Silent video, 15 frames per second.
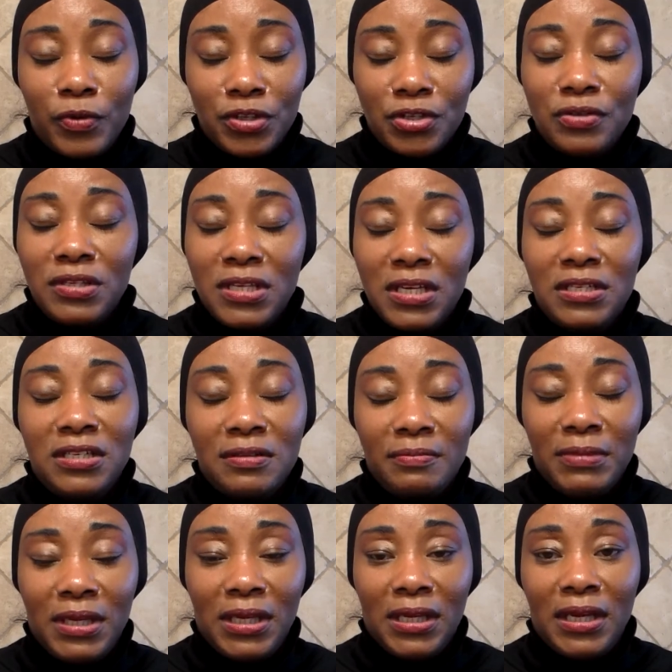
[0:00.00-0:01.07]
what you're
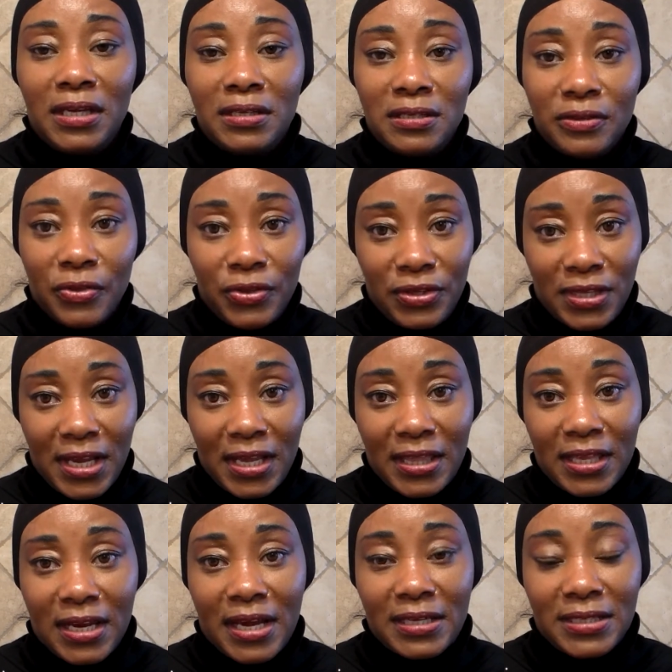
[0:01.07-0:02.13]
teaching me, until the
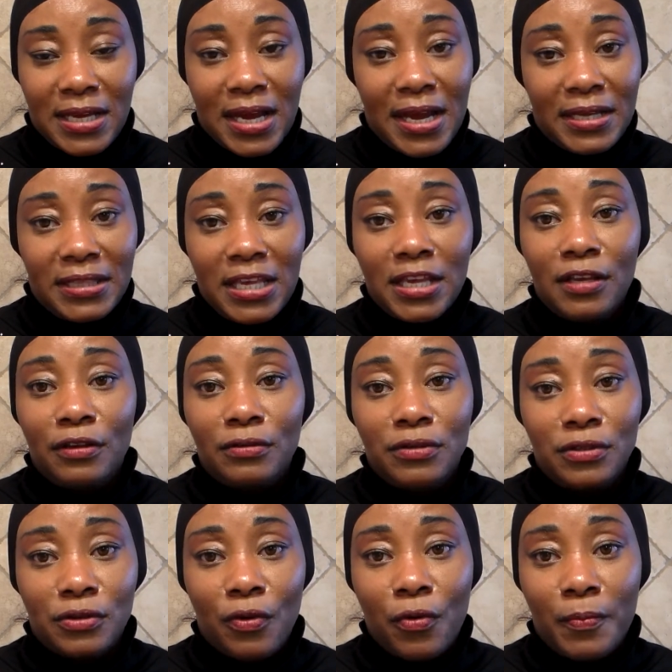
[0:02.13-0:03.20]
day that I die. Thank you
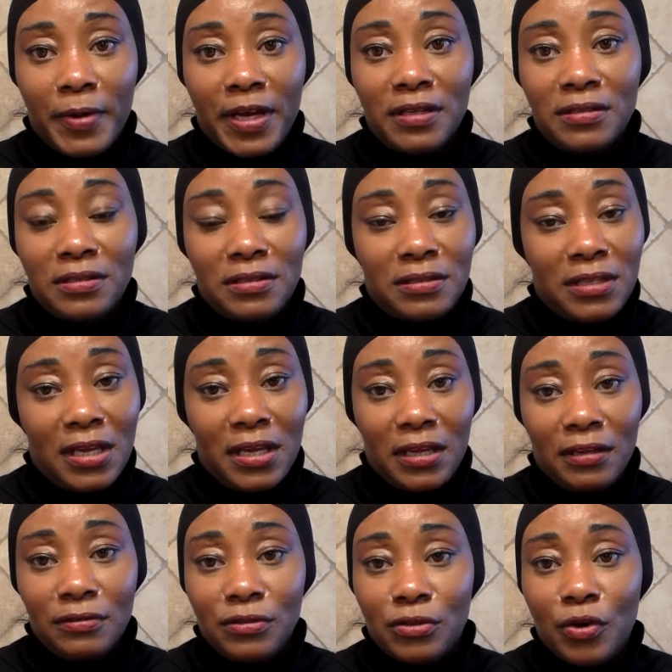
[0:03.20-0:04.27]
so much.
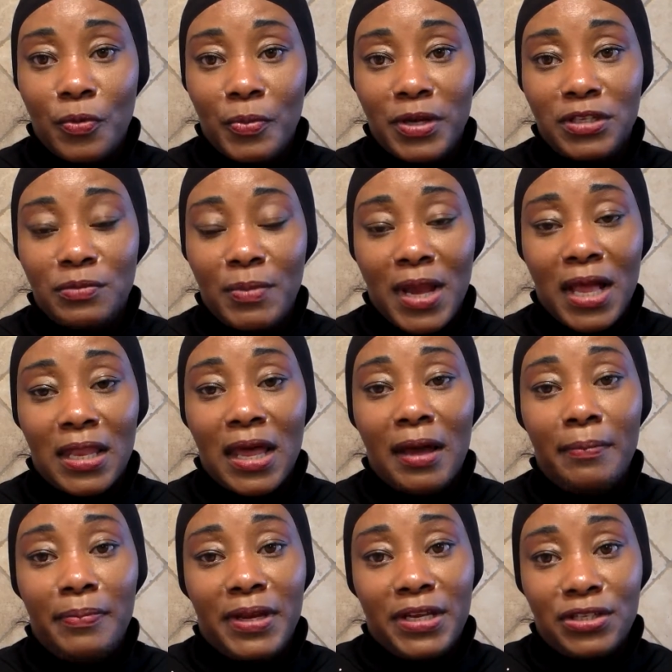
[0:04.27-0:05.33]
Thank you so much. May
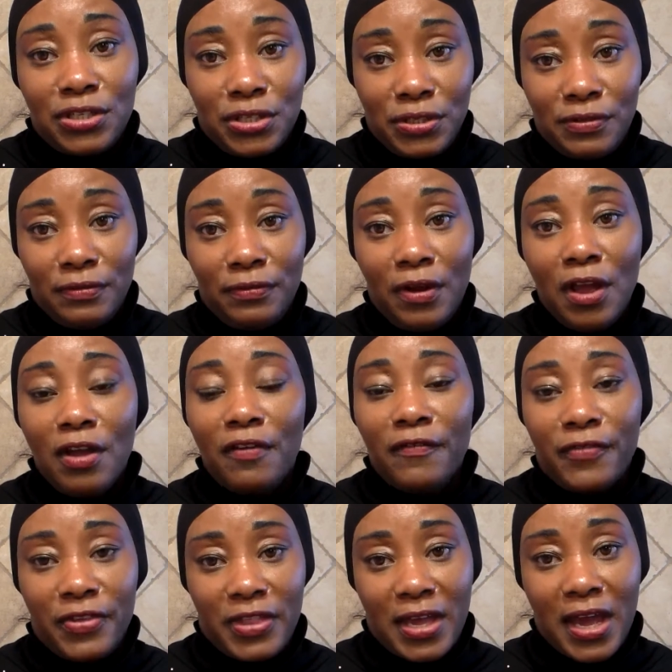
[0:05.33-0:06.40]
Allah bless you
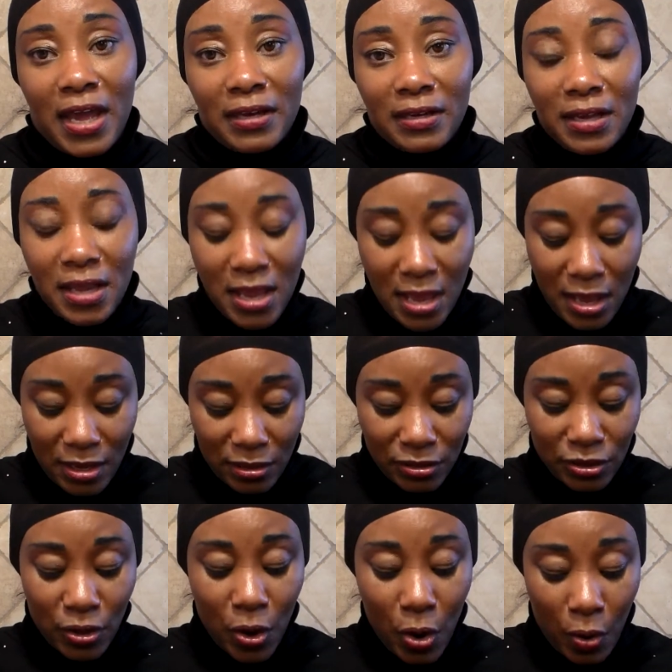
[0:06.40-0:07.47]
for that.
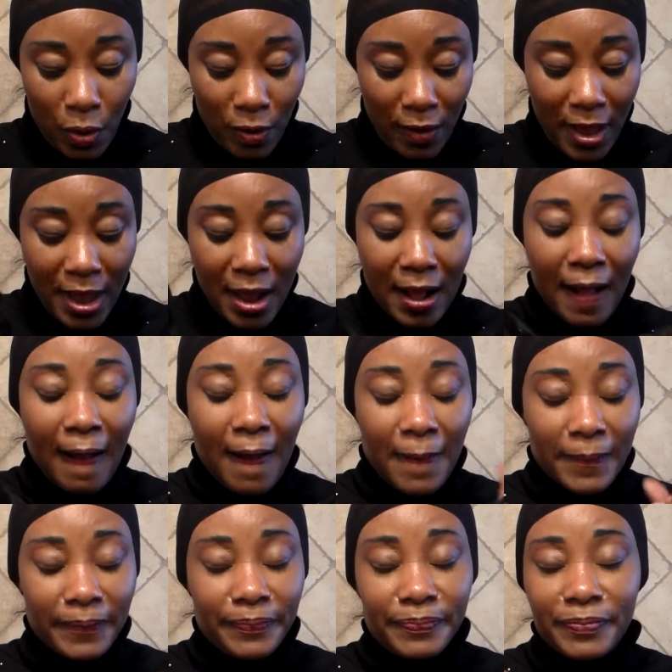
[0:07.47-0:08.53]
So
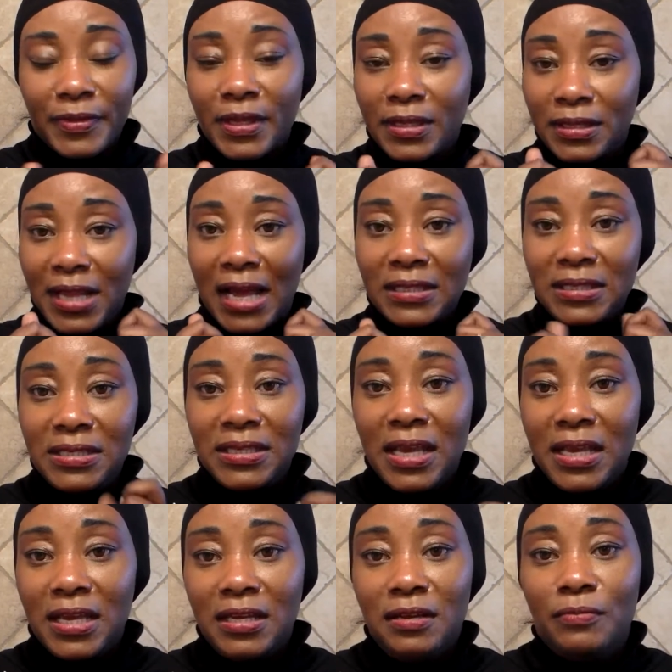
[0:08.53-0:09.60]
not to
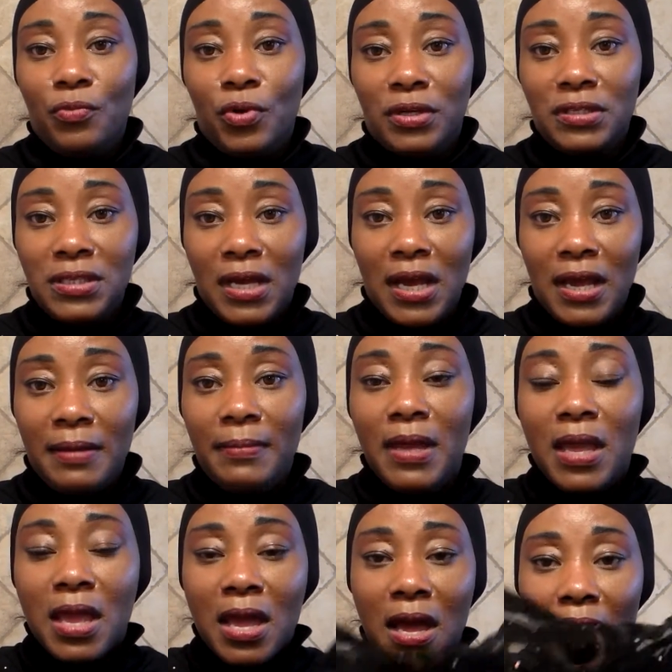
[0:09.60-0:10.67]
take any more
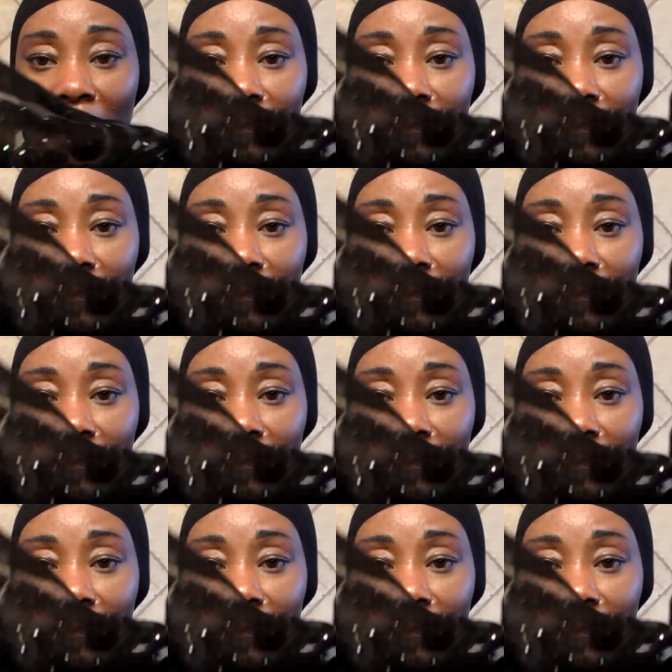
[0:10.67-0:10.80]
time,